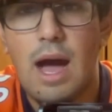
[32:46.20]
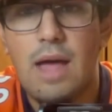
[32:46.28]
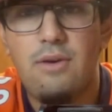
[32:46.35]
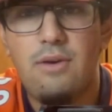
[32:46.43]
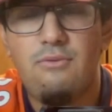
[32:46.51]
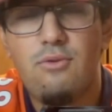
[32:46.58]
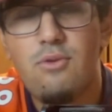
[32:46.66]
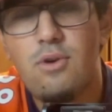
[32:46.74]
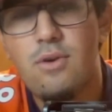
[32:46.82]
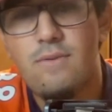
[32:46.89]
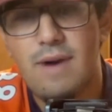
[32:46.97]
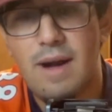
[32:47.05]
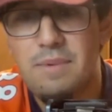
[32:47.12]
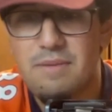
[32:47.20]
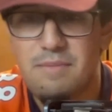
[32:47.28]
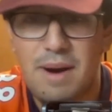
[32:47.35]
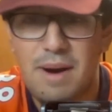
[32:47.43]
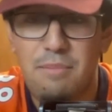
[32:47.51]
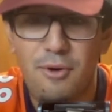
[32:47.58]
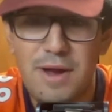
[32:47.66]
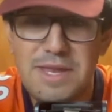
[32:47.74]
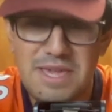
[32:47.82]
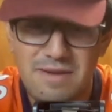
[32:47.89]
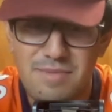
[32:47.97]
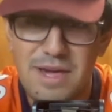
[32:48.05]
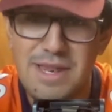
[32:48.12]
the rule. I mean, my boy
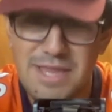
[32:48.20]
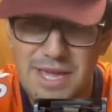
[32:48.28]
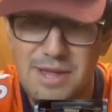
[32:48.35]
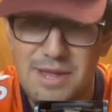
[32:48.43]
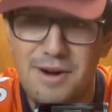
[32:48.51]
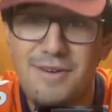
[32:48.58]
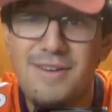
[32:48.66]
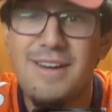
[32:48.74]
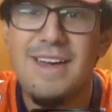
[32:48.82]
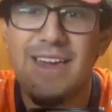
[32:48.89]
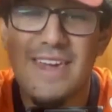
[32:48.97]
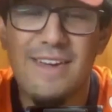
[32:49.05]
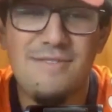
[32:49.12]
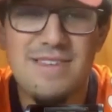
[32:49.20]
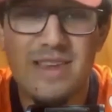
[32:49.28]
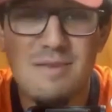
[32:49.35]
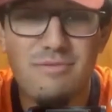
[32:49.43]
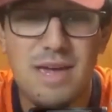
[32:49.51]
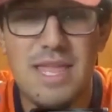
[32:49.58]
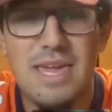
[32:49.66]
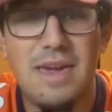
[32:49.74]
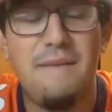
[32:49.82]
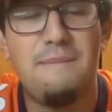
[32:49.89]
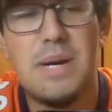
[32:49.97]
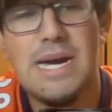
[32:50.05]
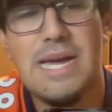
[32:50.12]
Dean Blandino, he was explaining
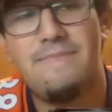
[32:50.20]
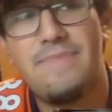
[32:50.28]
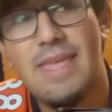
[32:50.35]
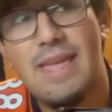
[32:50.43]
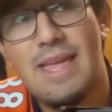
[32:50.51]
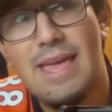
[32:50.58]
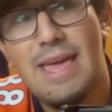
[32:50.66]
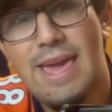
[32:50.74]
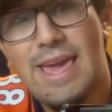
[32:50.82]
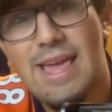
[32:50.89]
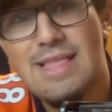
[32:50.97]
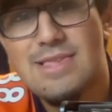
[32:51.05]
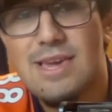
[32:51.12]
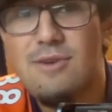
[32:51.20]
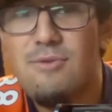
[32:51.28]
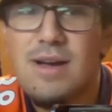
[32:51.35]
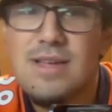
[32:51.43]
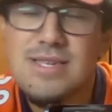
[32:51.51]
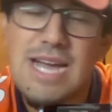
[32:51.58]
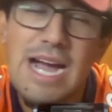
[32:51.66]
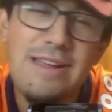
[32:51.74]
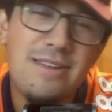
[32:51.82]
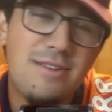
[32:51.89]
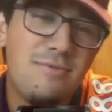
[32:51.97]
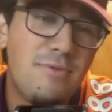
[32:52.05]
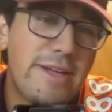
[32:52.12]
it, but it's it was kind
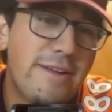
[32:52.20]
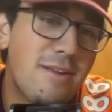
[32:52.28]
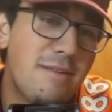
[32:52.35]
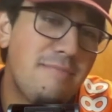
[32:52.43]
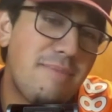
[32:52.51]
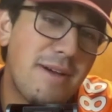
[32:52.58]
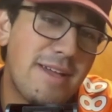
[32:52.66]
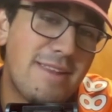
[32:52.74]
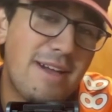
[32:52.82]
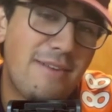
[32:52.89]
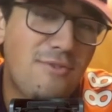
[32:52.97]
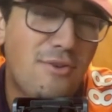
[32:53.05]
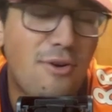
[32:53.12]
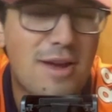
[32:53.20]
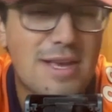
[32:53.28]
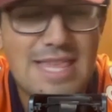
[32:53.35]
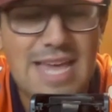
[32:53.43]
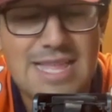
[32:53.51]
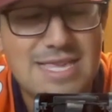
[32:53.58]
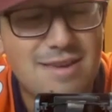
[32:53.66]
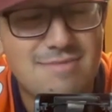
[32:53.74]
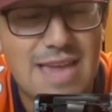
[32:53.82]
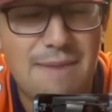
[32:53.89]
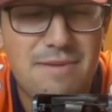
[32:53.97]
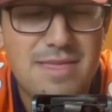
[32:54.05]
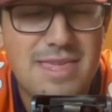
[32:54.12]
of weird, but of course, that's some
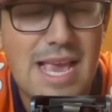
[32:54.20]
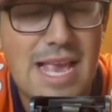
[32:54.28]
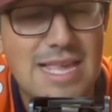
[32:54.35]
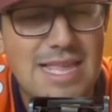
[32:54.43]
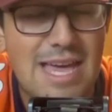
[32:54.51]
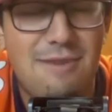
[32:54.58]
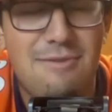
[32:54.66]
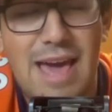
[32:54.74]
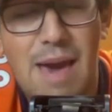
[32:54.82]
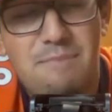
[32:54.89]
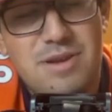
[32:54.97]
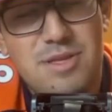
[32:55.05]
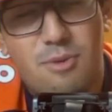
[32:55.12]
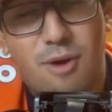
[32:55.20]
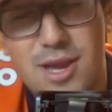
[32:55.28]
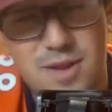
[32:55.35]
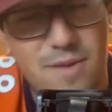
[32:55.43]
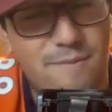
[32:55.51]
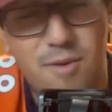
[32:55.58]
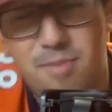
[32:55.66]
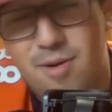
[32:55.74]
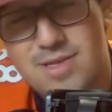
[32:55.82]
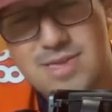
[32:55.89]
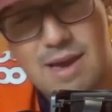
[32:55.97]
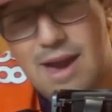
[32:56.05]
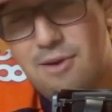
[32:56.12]
type of things that would happen to the Washington football
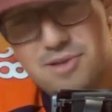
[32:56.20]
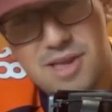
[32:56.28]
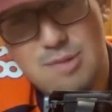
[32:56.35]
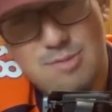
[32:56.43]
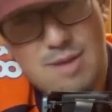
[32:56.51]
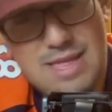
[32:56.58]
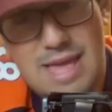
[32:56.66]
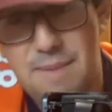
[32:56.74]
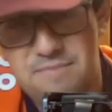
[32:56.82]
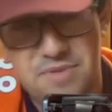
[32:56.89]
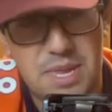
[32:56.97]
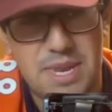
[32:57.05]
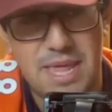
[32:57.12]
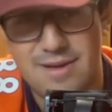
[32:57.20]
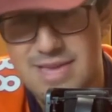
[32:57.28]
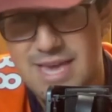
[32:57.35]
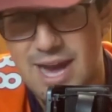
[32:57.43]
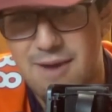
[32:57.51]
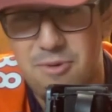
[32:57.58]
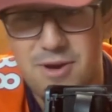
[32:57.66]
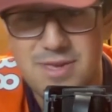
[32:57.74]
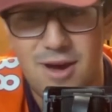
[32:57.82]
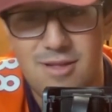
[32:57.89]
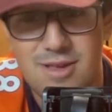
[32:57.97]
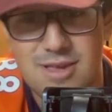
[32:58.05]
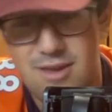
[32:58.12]
team. I wouldn't expect it to happen to the Dallas Cowboys,
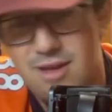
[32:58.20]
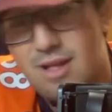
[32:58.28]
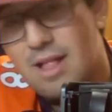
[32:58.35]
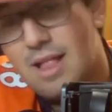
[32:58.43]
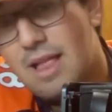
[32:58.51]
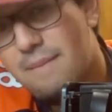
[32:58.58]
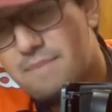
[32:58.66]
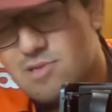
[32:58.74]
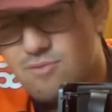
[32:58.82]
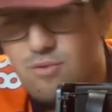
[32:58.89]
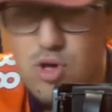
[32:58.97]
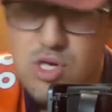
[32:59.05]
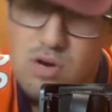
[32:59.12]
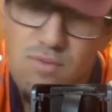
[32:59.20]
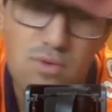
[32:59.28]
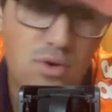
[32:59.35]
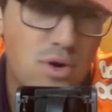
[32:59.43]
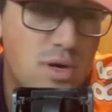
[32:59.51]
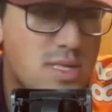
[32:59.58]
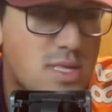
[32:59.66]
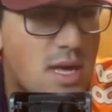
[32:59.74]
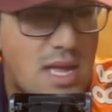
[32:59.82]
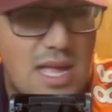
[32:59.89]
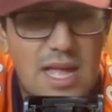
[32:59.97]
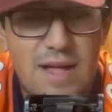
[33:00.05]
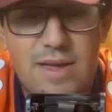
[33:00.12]
honestly. But the rules are rules.
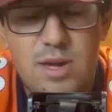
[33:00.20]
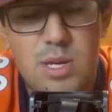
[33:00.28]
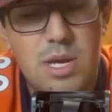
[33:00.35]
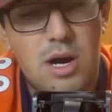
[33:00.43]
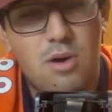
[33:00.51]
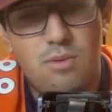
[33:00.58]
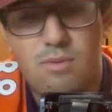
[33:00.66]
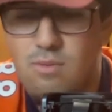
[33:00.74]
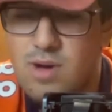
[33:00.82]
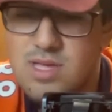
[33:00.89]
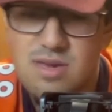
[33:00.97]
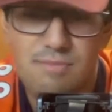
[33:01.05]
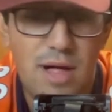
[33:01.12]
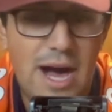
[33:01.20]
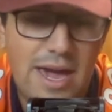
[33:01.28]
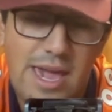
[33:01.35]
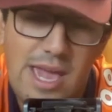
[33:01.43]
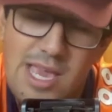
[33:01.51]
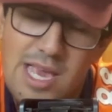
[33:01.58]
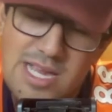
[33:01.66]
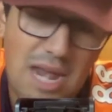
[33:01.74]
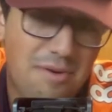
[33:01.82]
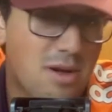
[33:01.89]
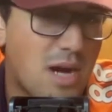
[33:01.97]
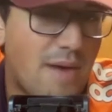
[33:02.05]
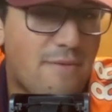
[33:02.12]
You know, once you block it, you just gotta
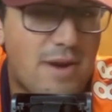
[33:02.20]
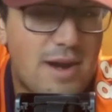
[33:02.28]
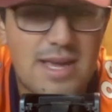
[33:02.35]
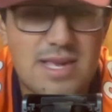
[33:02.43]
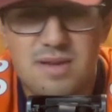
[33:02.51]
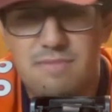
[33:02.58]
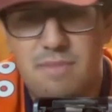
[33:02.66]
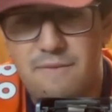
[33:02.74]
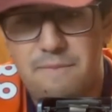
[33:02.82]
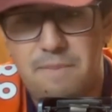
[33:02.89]
recover. It is a muff